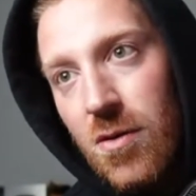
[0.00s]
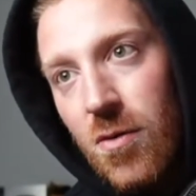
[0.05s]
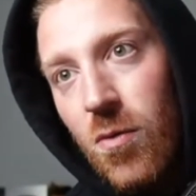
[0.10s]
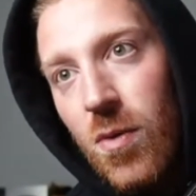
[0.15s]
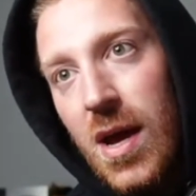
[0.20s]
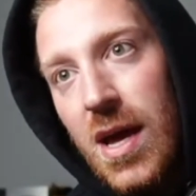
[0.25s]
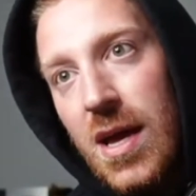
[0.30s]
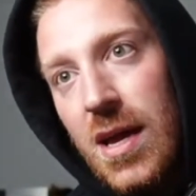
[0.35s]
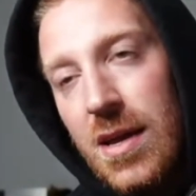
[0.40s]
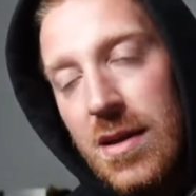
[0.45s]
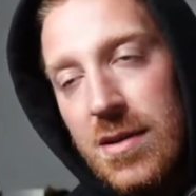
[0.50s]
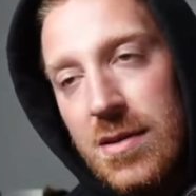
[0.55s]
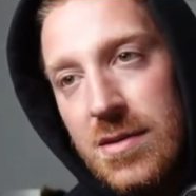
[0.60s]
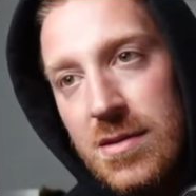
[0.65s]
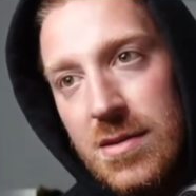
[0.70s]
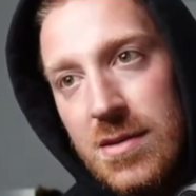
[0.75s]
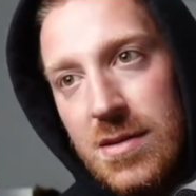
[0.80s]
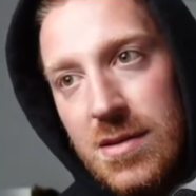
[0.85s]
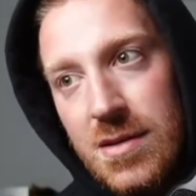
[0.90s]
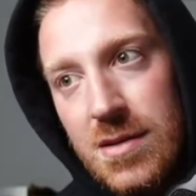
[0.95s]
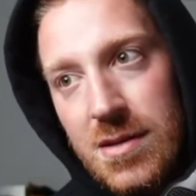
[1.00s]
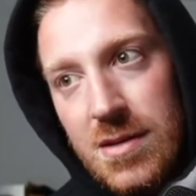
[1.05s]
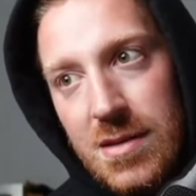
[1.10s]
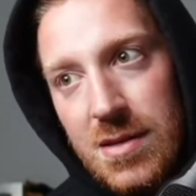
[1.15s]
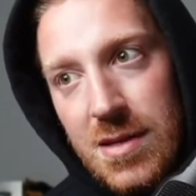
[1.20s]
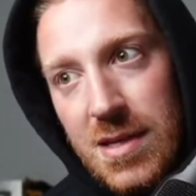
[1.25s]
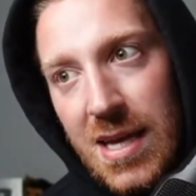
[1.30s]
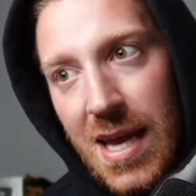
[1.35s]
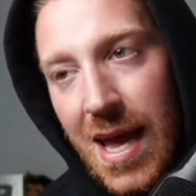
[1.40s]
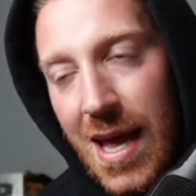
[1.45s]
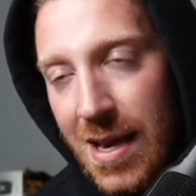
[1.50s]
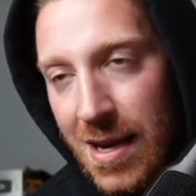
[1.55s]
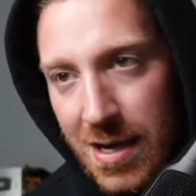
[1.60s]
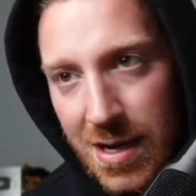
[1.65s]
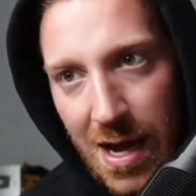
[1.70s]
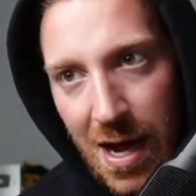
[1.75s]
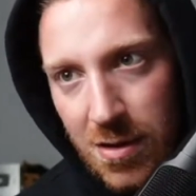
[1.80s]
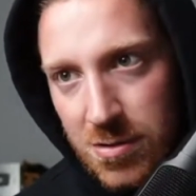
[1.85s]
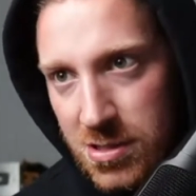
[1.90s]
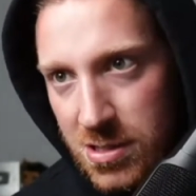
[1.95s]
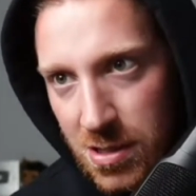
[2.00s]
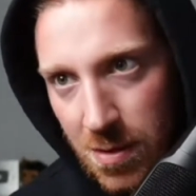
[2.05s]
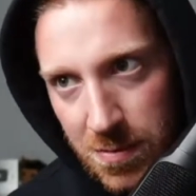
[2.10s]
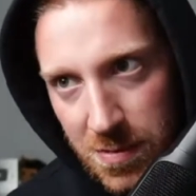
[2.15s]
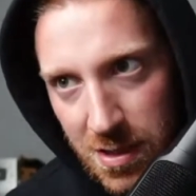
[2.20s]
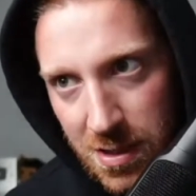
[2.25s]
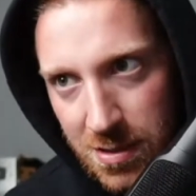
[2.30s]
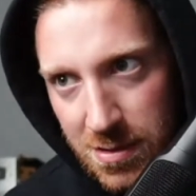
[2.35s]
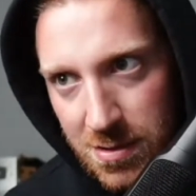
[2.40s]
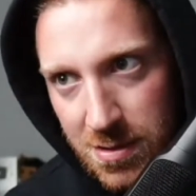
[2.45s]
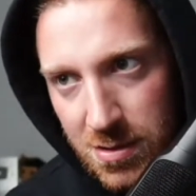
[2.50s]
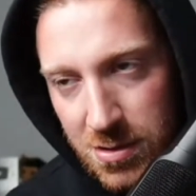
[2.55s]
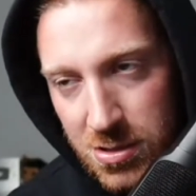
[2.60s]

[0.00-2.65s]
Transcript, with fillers: when Ken announced something.